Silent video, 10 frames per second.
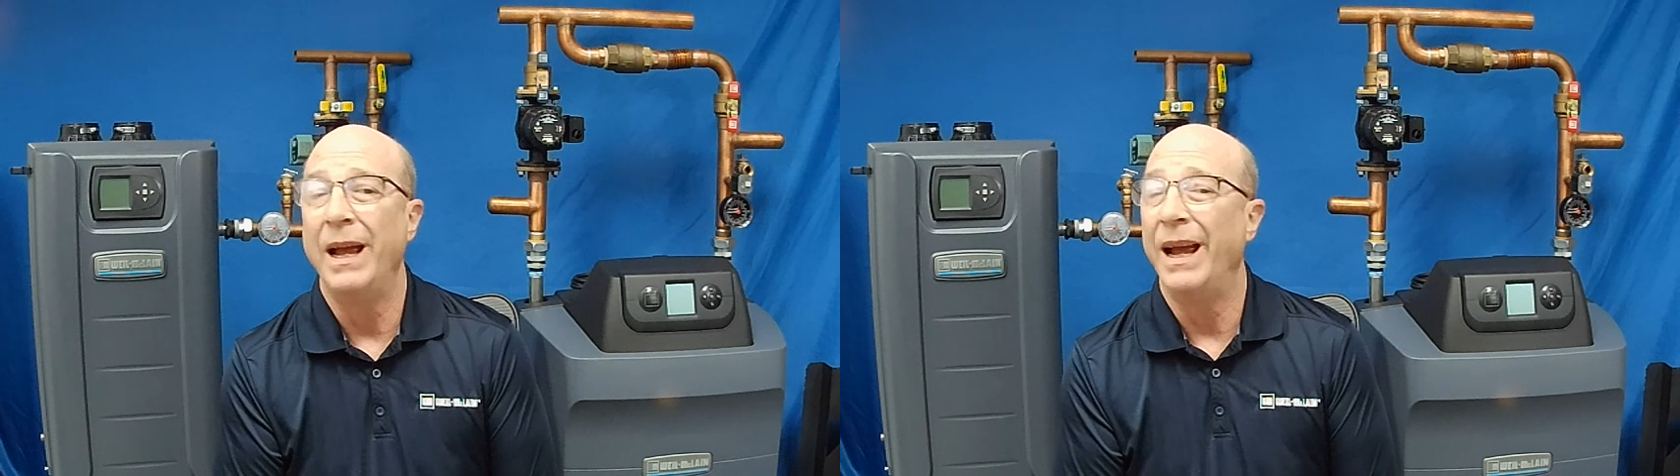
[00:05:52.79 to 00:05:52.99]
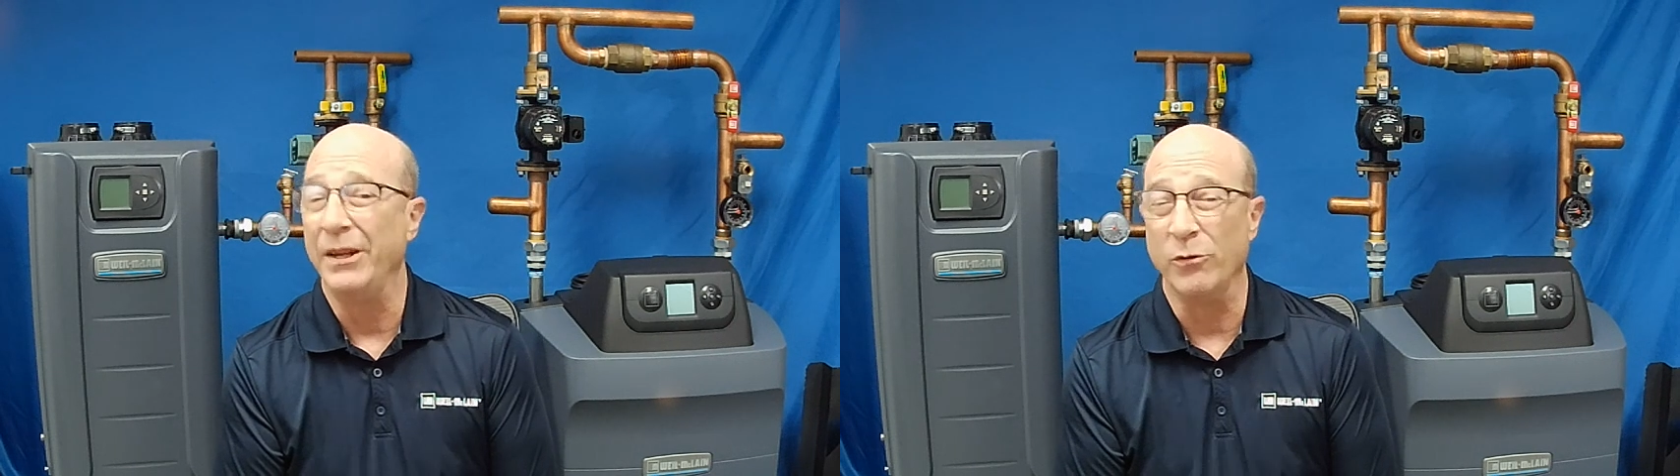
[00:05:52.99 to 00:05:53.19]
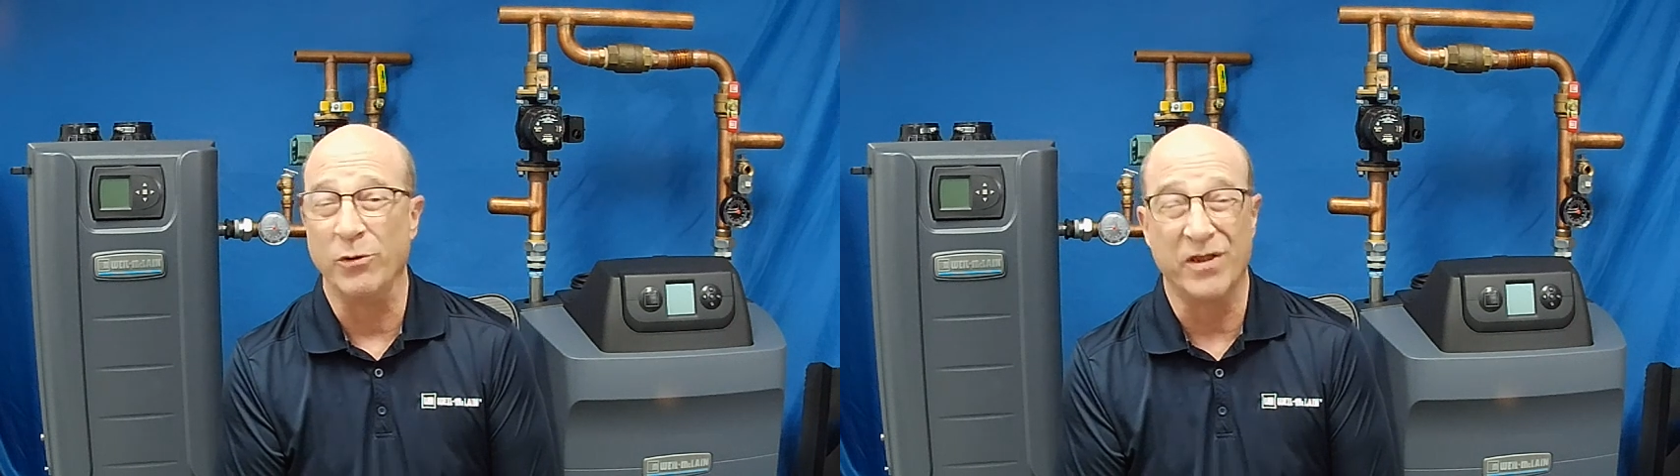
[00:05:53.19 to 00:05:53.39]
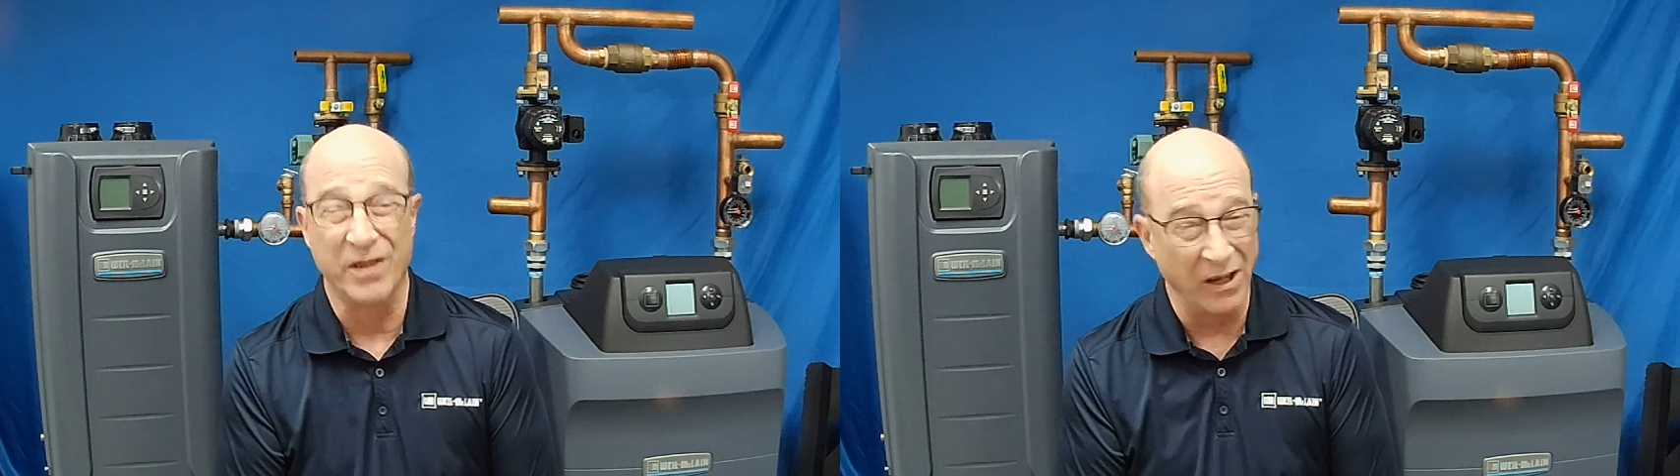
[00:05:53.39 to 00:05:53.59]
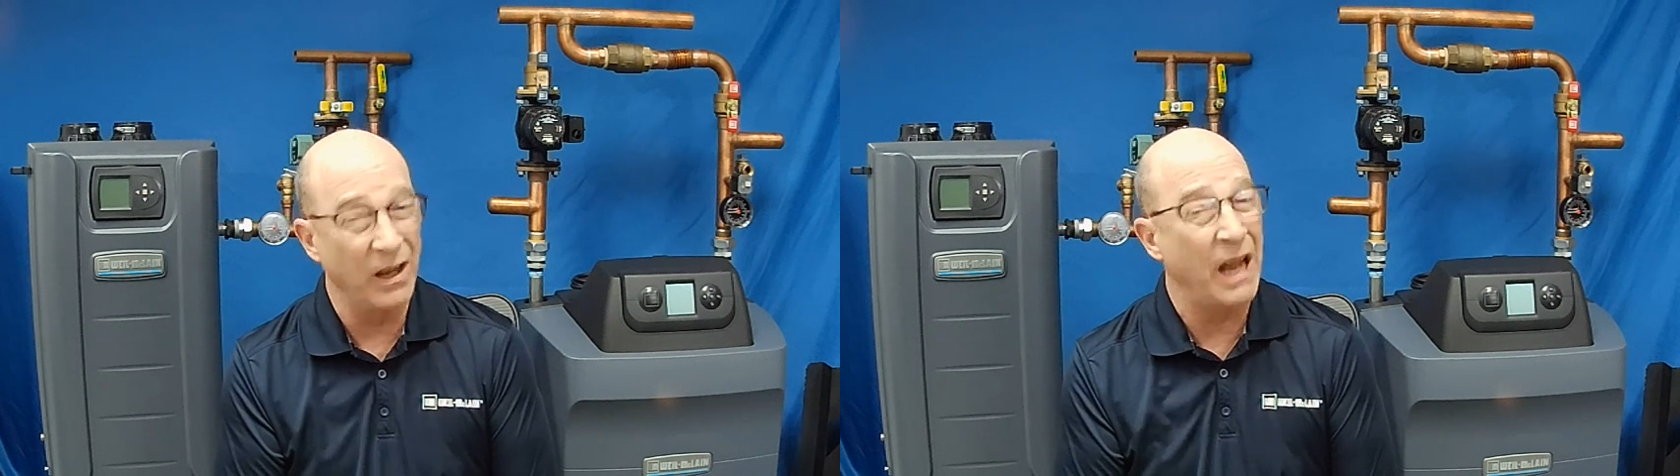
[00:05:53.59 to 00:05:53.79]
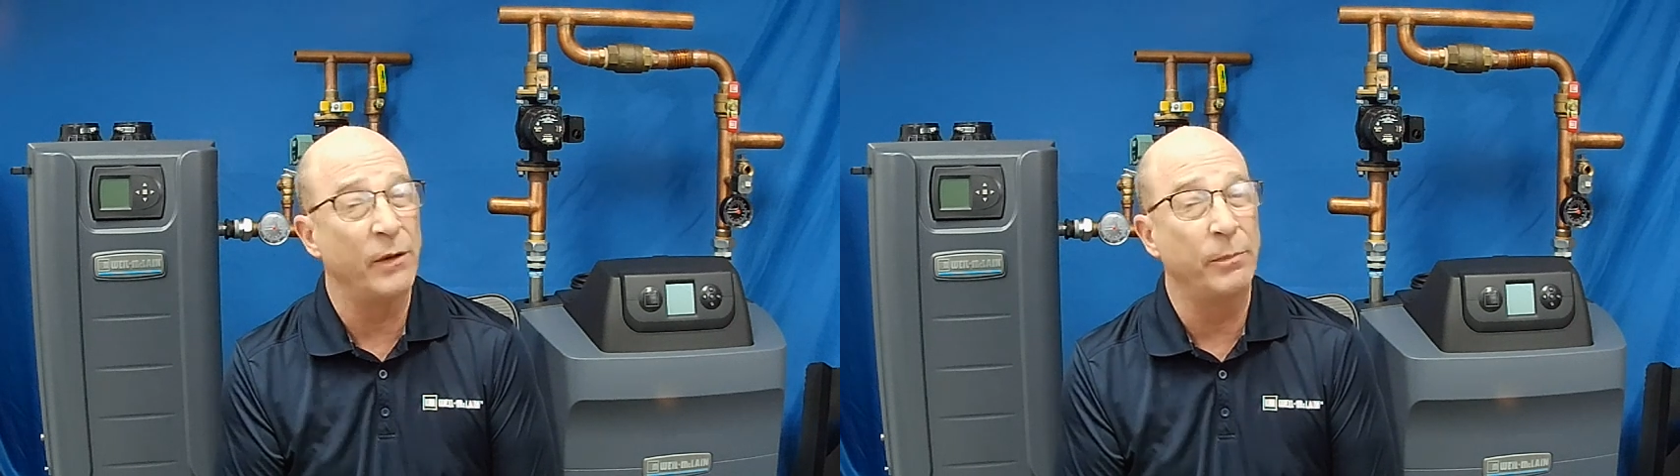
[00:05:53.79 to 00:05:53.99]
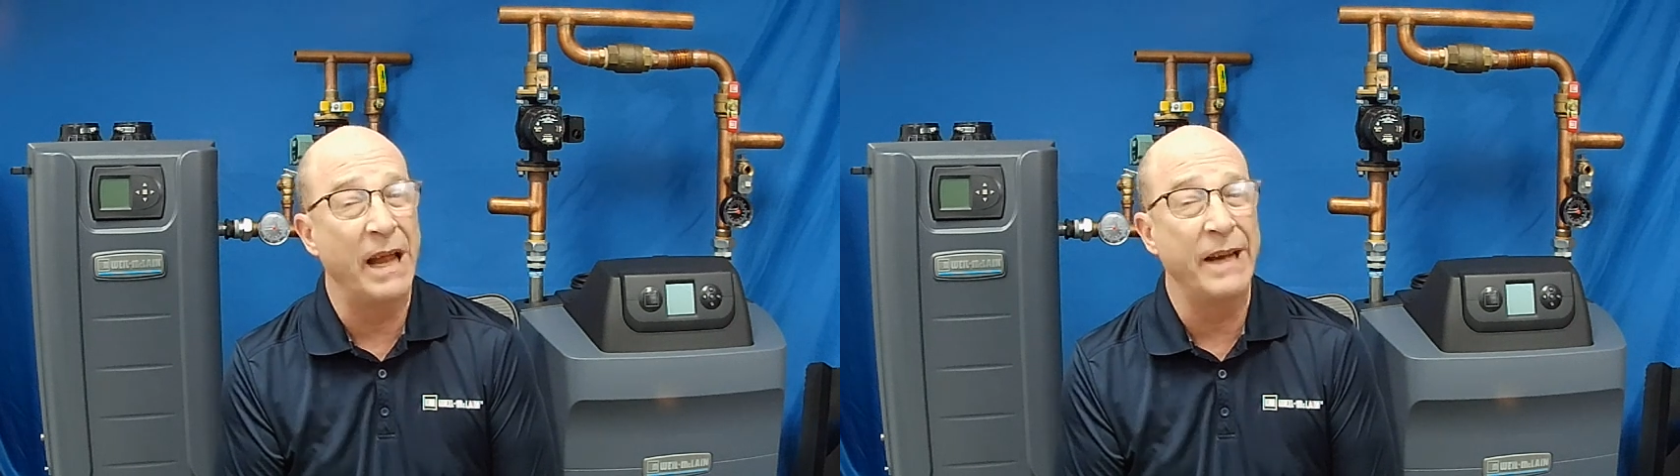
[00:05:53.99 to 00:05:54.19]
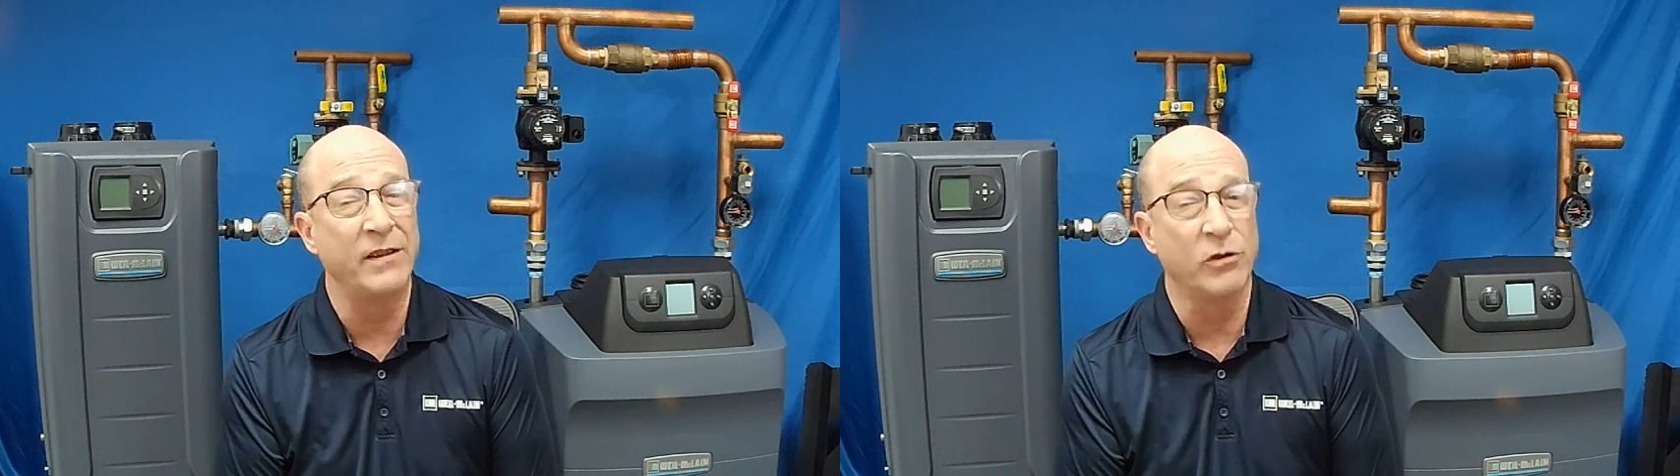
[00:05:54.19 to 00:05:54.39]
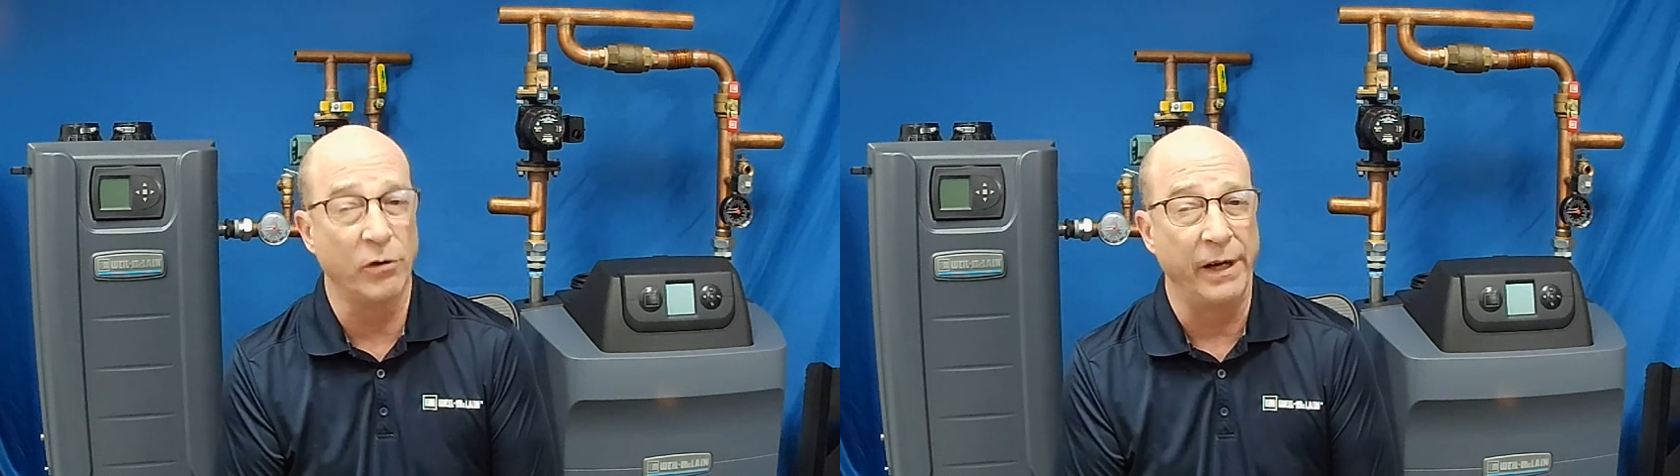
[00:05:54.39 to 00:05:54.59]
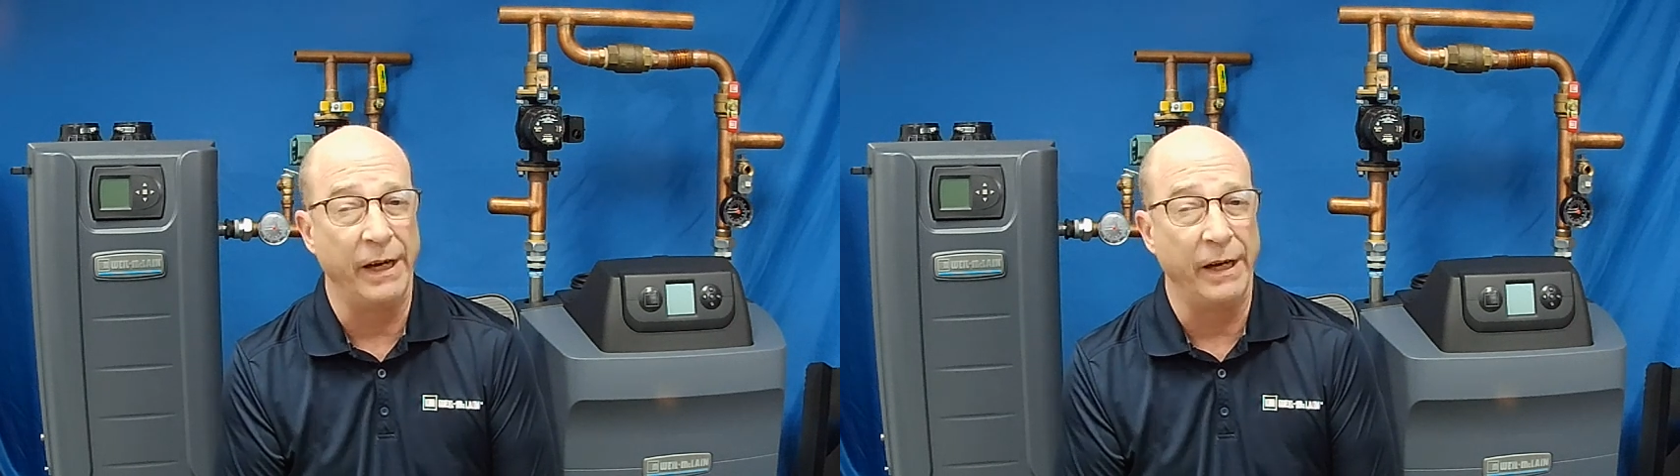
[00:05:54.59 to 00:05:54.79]
and you still have a blank
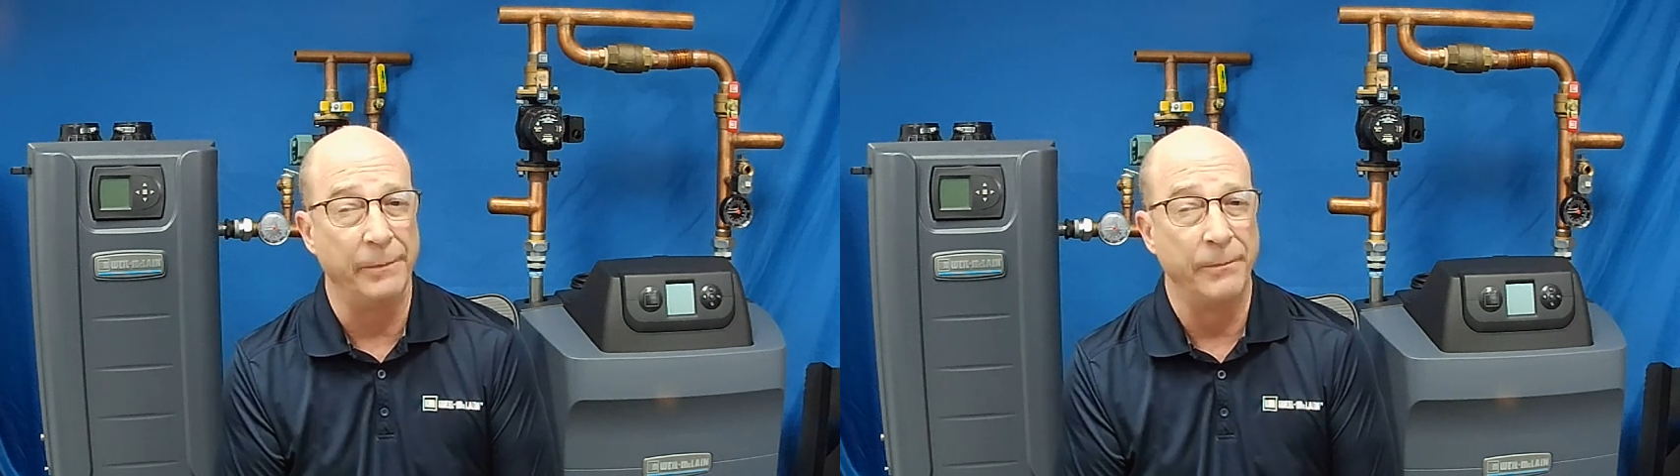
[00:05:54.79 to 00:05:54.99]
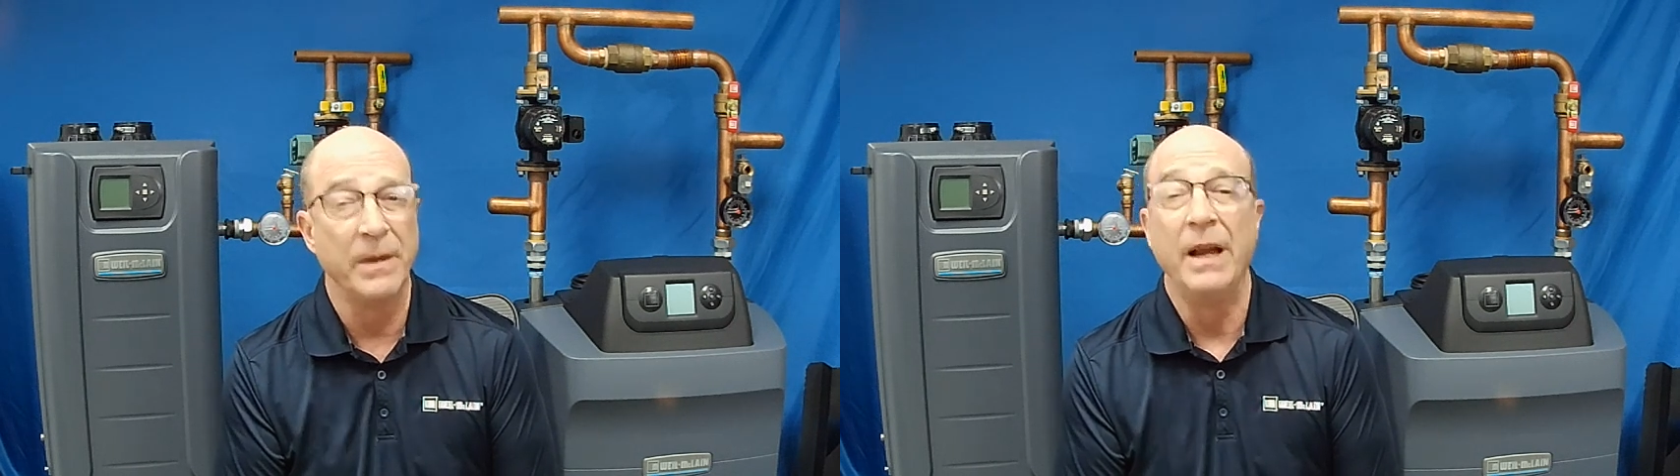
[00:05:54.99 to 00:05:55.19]
screen,